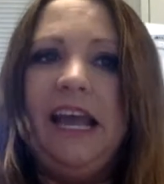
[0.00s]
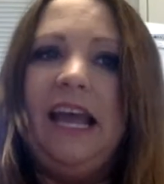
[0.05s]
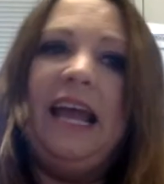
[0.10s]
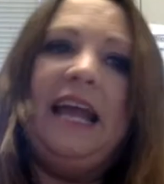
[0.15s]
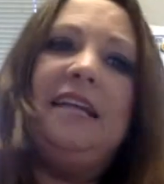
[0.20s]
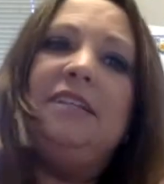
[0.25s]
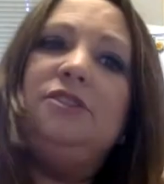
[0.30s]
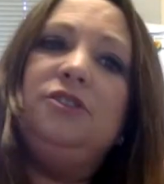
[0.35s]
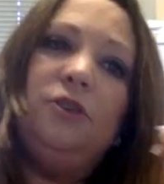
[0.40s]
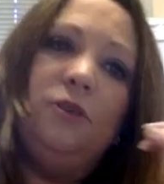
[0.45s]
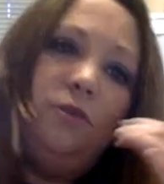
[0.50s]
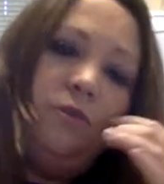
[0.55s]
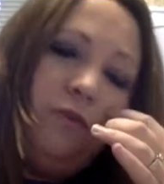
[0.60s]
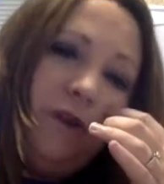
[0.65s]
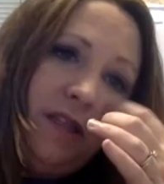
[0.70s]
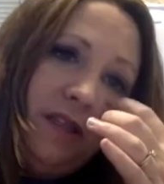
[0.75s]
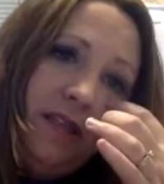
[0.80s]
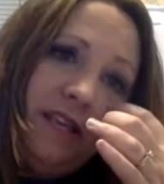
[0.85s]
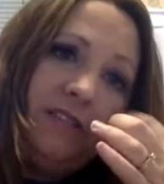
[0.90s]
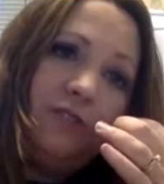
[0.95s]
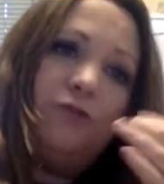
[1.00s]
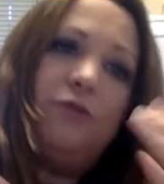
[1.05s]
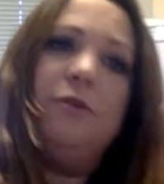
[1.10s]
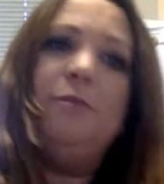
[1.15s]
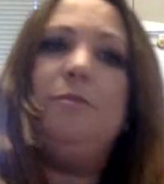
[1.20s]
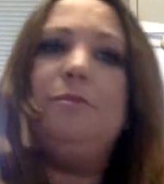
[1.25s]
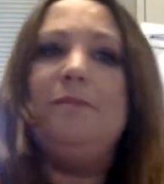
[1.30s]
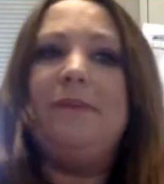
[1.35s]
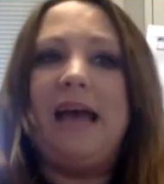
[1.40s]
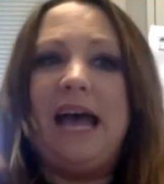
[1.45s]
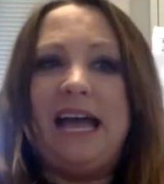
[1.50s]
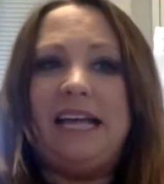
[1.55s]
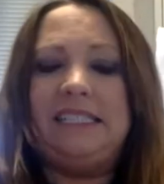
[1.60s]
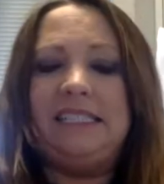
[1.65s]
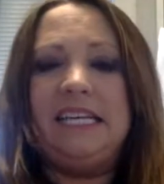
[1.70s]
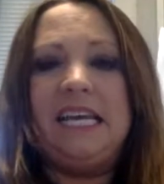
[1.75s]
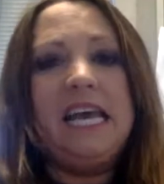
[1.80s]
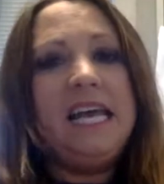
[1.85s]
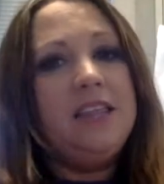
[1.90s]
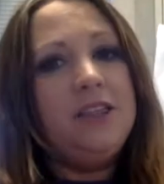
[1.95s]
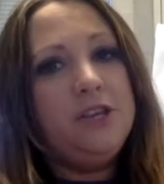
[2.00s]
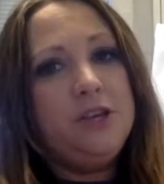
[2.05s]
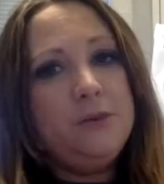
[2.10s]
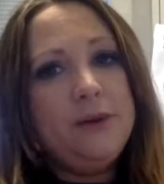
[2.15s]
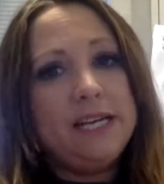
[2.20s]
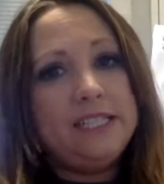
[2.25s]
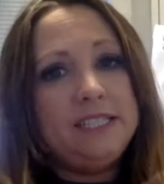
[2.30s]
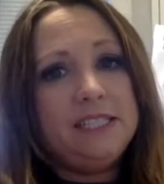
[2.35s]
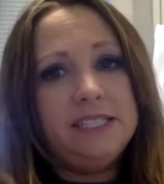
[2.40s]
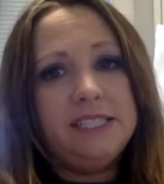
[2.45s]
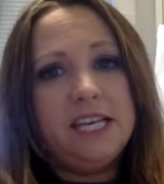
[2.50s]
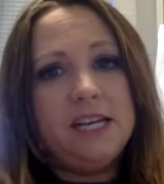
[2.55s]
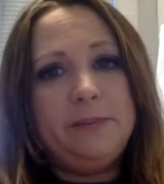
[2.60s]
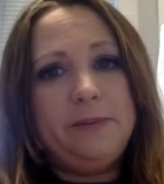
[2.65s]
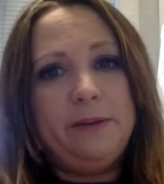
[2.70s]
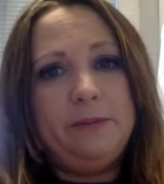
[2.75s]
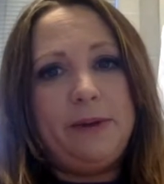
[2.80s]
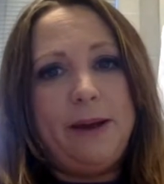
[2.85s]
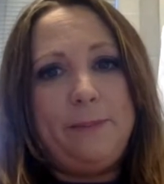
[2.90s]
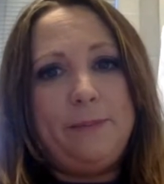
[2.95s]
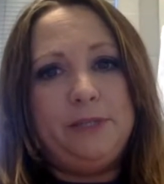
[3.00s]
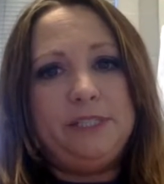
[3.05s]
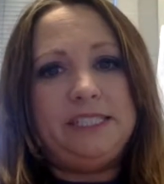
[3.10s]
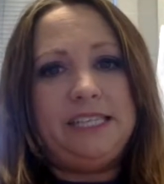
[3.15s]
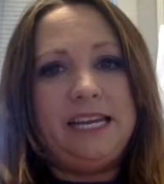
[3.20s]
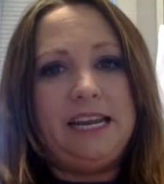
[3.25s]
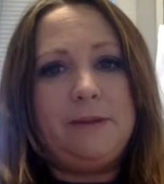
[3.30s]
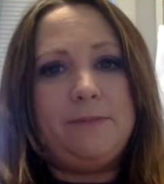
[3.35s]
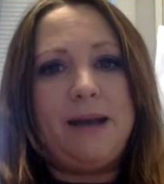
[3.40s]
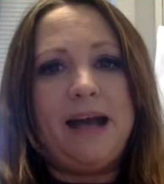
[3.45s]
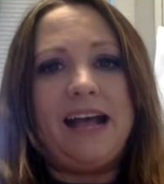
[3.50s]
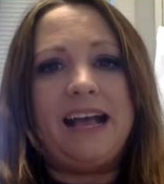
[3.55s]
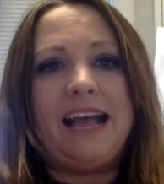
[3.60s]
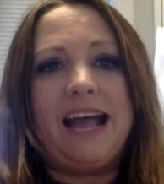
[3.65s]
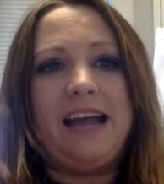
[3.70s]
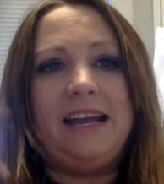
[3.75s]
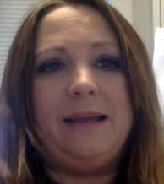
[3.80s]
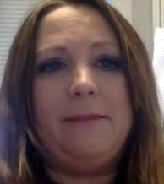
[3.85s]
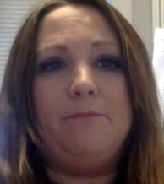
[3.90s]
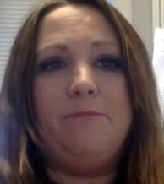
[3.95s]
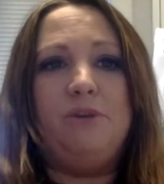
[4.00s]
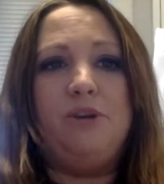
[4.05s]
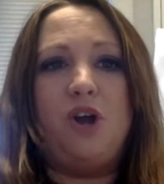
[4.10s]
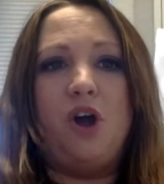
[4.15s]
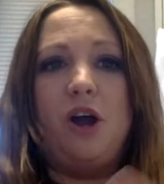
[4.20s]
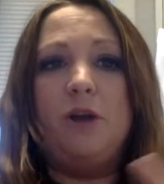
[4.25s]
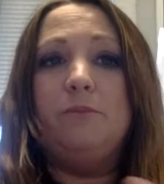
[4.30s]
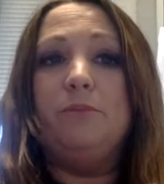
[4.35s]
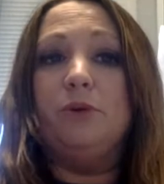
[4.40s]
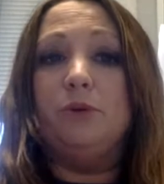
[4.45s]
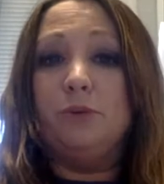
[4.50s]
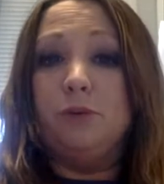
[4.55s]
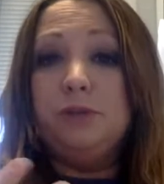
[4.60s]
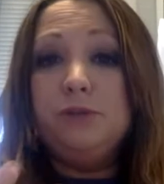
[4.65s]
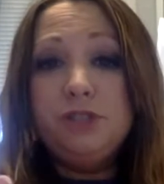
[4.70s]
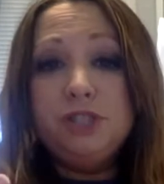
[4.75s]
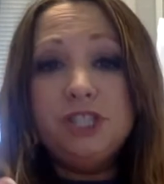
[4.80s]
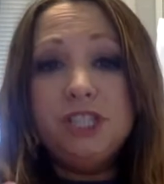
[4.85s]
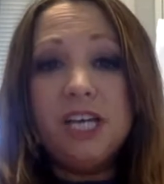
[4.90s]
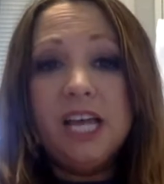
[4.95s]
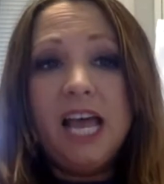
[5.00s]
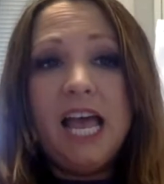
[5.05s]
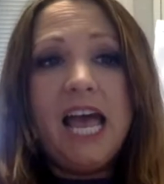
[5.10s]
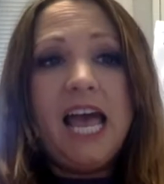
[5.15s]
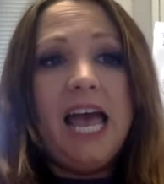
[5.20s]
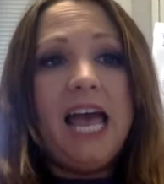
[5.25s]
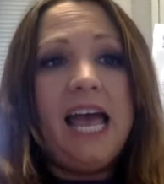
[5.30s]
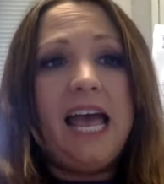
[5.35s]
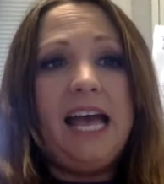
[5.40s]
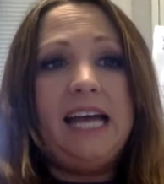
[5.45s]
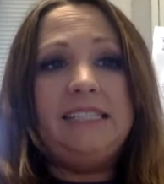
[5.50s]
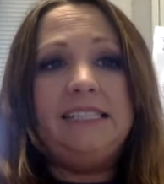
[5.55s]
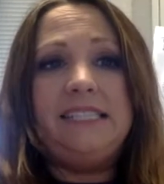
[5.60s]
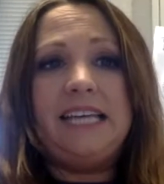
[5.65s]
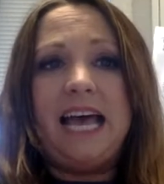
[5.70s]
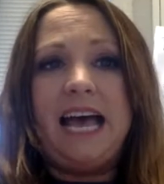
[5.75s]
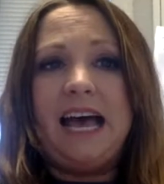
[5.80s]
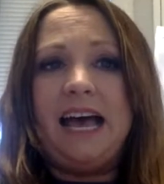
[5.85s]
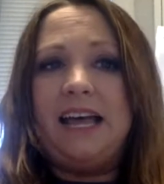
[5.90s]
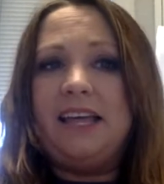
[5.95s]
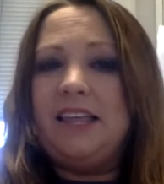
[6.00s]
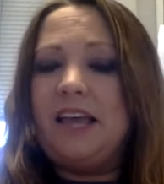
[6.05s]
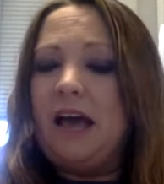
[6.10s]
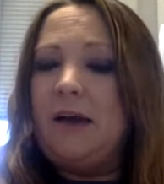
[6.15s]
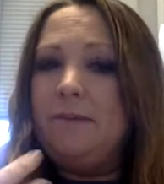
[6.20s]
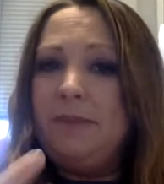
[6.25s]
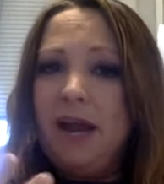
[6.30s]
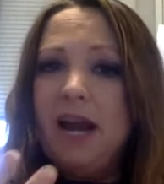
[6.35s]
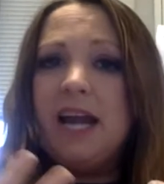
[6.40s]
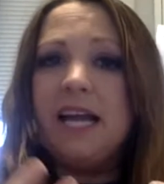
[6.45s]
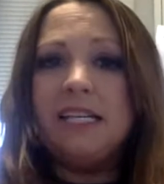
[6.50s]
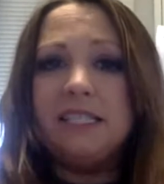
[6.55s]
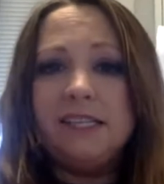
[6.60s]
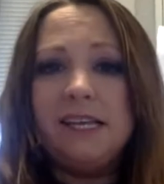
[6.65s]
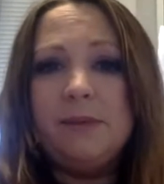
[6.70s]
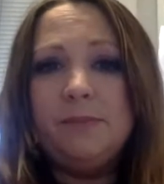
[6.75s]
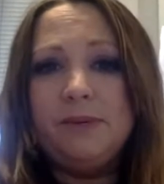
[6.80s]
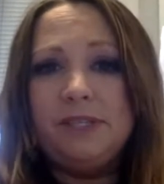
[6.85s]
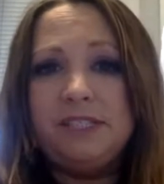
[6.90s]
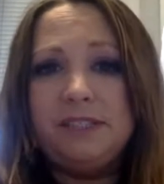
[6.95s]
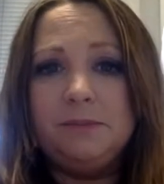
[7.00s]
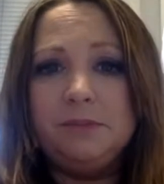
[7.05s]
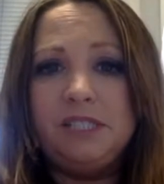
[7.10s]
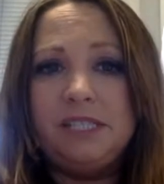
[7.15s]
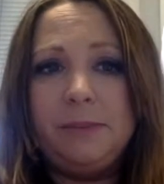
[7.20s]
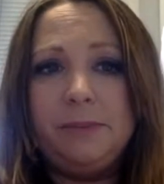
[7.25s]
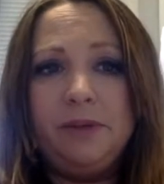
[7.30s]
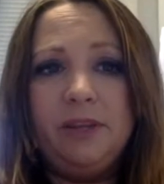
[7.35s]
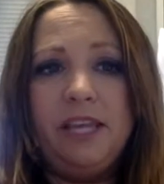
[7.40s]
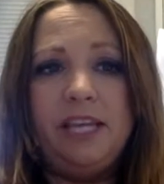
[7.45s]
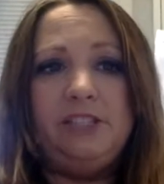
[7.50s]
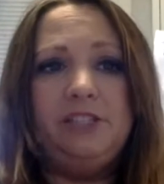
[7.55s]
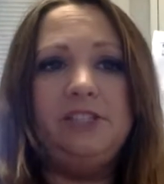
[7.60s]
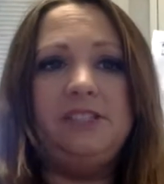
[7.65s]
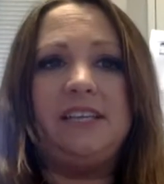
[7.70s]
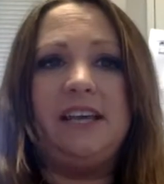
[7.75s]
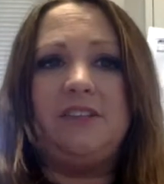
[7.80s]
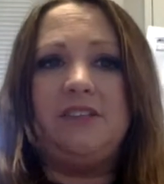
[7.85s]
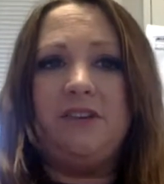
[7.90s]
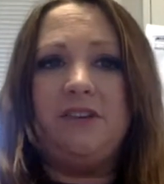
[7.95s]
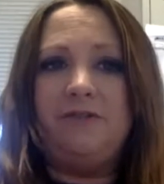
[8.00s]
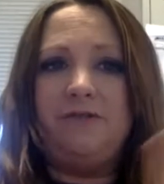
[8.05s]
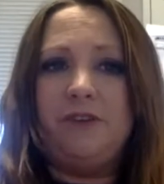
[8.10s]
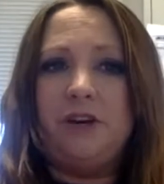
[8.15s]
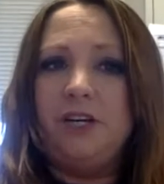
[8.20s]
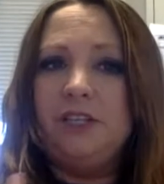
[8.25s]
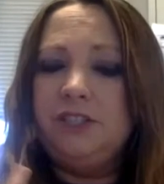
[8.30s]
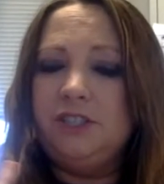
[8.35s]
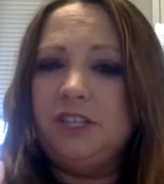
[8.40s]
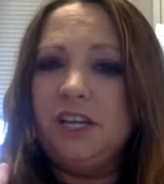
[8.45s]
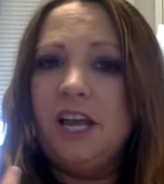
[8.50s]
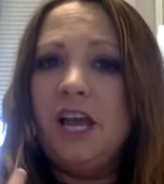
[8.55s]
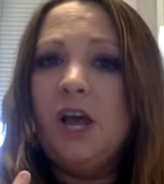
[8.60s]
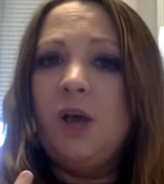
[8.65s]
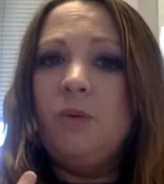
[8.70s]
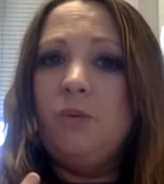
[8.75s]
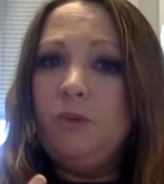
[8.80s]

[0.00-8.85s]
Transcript: And so, when this group met, the U.S. is going to be represented by a guy named Bernard Baruch, and America is going to put some stipulations out there first.